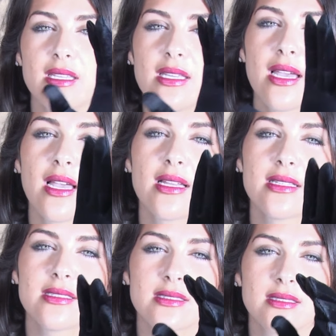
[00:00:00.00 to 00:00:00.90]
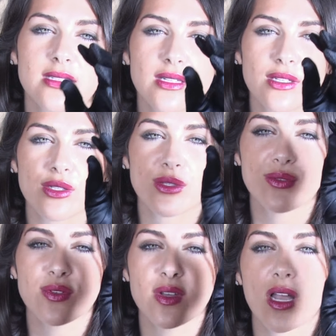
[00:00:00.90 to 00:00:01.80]
Yes,
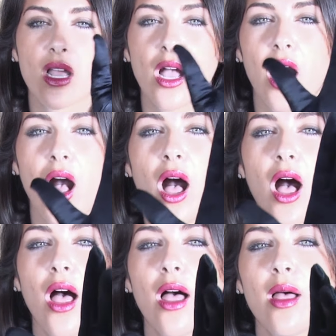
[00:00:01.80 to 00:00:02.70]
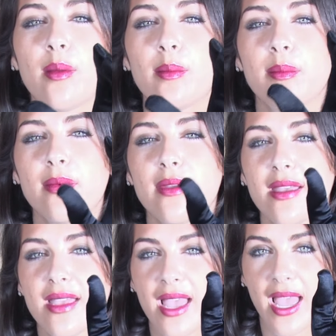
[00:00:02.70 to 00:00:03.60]
you feel calm
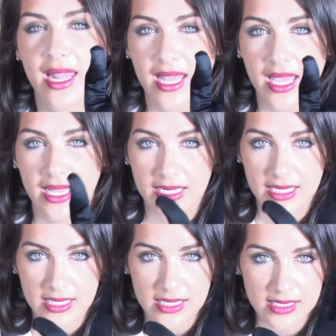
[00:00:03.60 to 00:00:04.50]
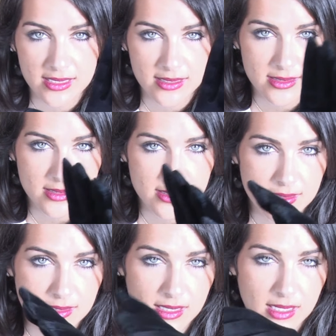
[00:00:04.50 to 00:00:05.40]
and at ease